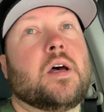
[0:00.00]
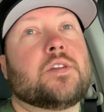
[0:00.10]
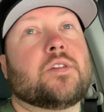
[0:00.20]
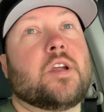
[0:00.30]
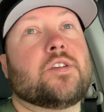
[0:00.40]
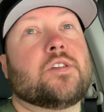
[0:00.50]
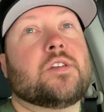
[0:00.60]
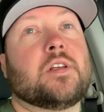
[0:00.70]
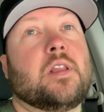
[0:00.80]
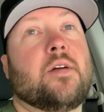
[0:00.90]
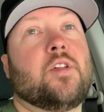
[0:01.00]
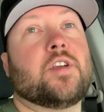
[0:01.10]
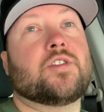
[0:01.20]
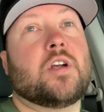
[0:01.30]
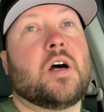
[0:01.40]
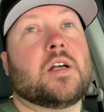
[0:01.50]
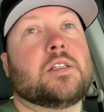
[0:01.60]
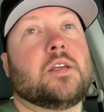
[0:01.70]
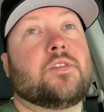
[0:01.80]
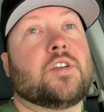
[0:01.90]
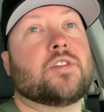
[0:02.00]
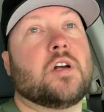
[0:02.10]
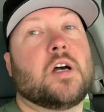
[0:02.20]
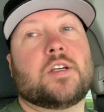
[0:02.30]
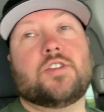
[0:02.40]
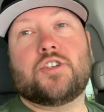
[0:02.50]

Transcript: stranger to leveling trucks, lifting trucks,